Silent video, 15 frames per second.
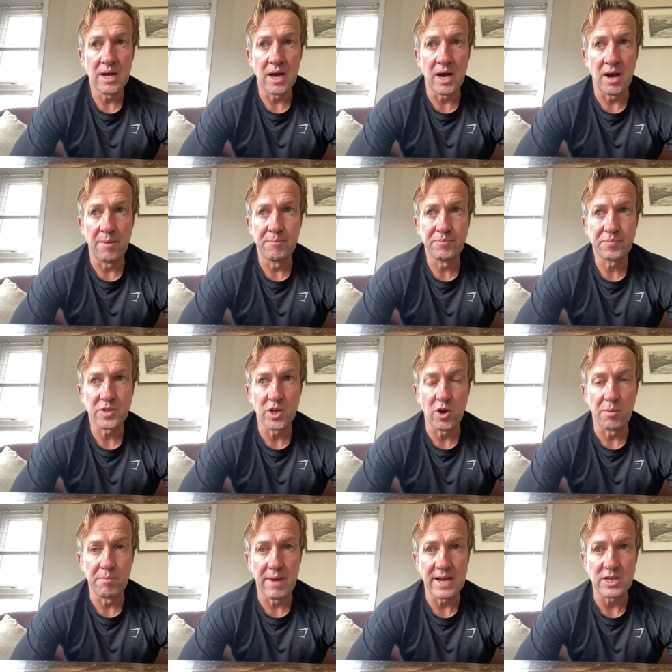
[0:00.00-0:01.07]
um, you
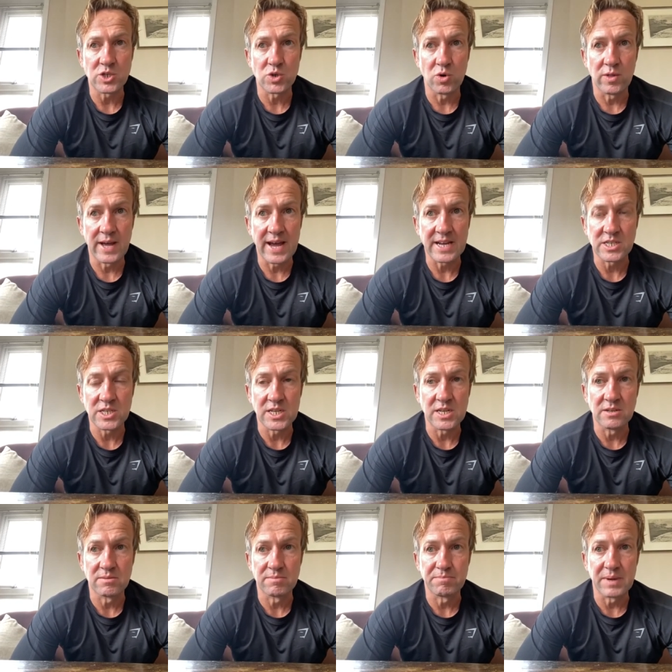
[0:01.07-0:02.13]
know, make sure they
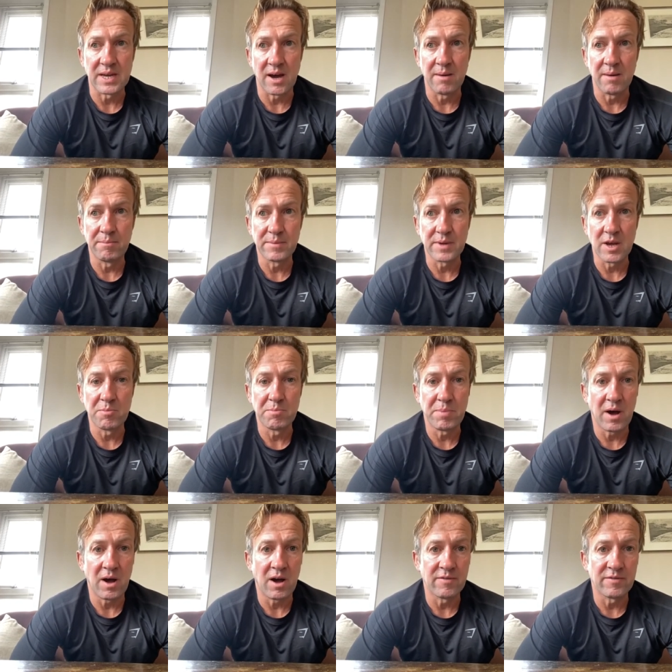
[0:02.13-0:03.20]
actually become you know
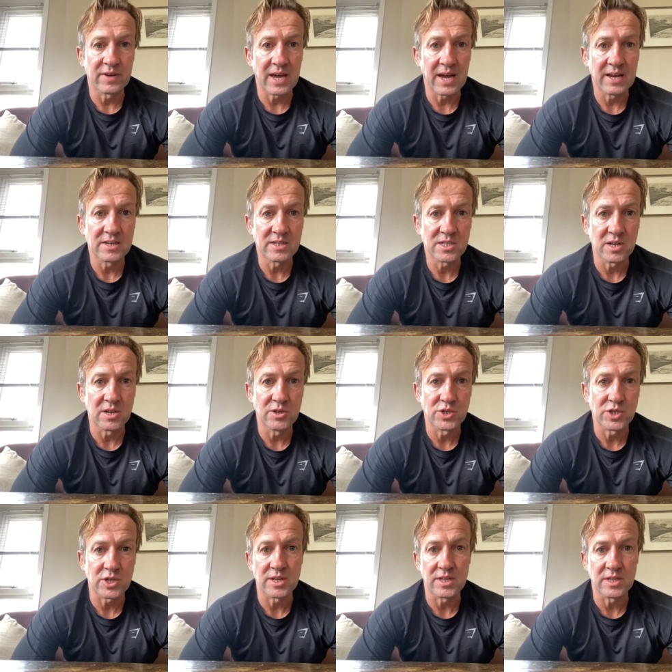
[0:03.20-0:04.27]
part of again the
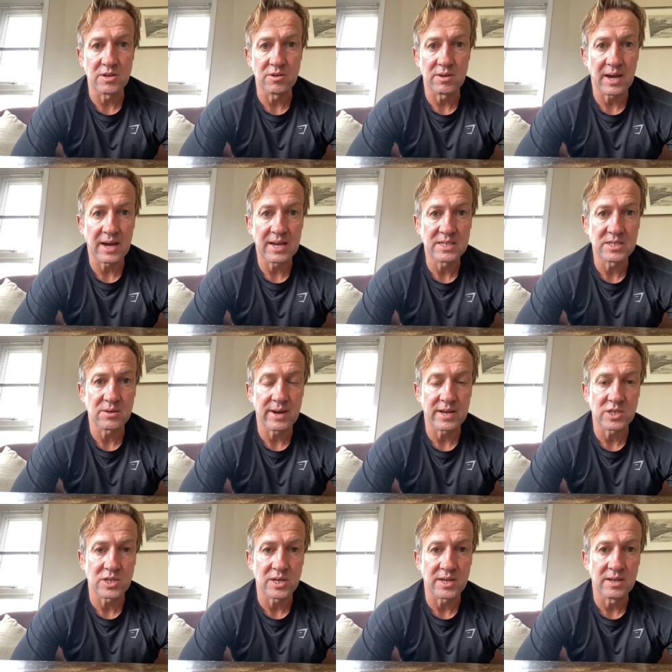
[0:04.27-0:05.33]
solution in the UK to
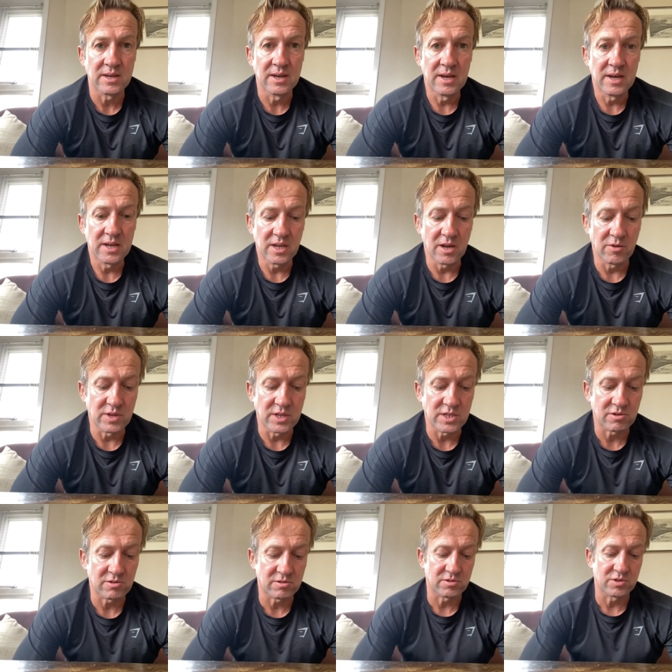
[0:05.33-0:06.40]
actually you know
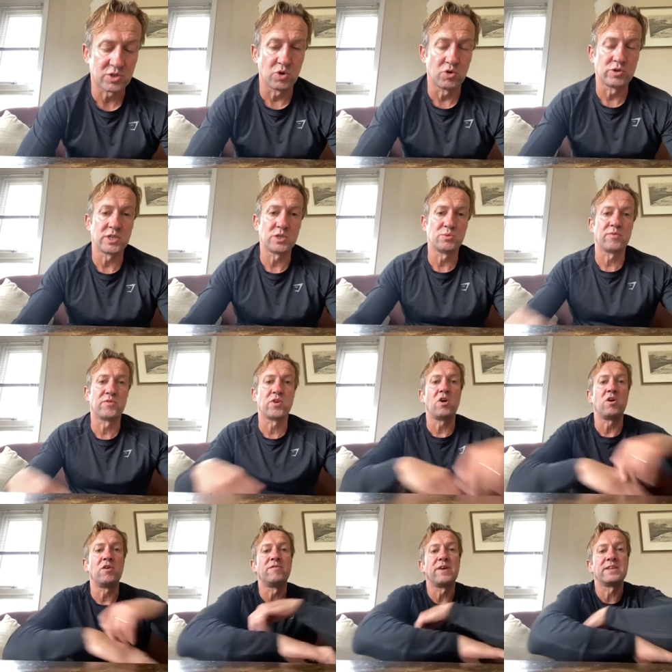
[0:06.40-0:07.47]
this shortage we've
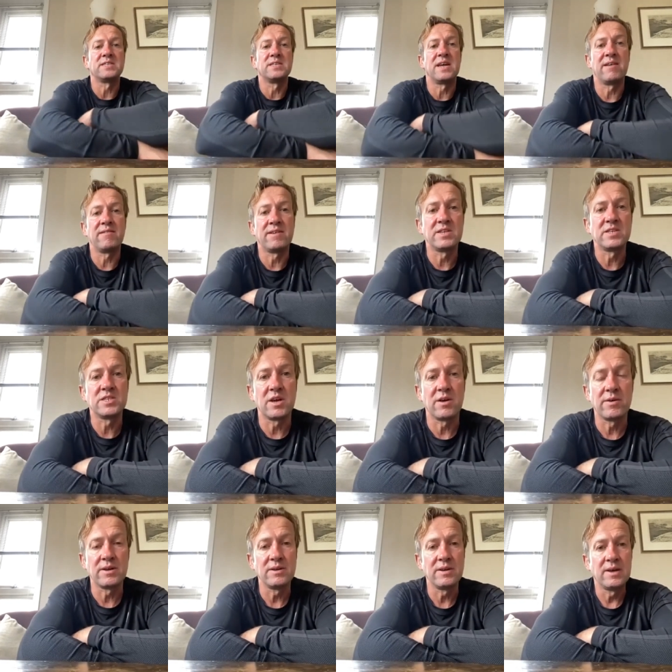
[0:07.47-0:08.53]
got of veterinarians, you
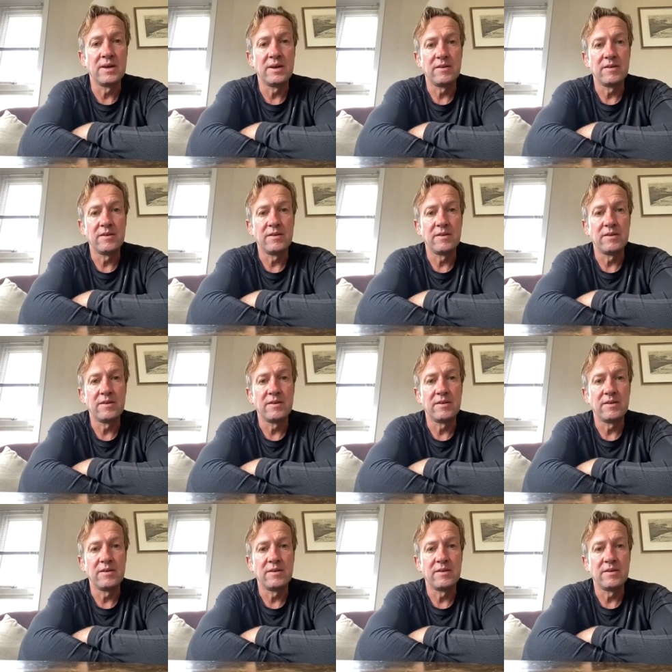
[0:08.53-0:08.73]
know, and